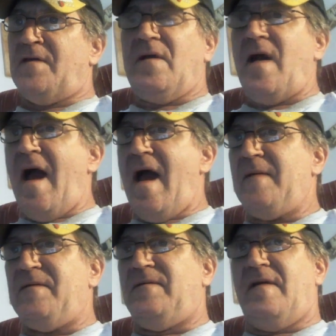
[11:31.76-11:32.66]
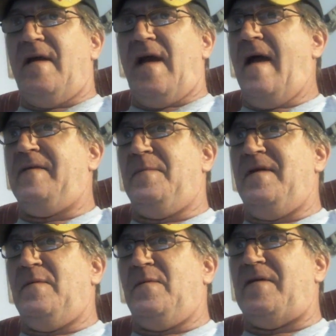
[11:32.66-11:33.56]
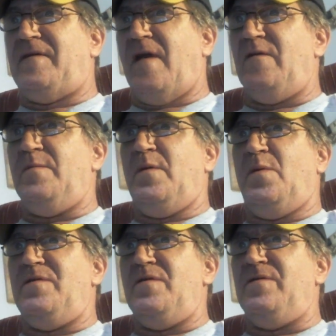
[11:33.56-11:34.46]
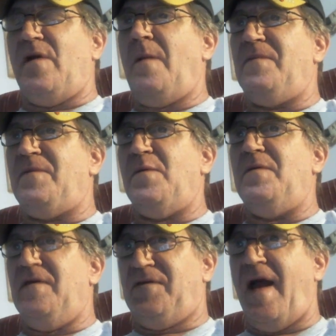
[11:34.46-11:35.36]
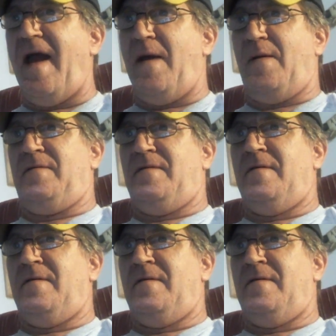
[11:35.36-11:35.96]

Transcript: Sir, I hate to be the one to tell you, but when you come through this town,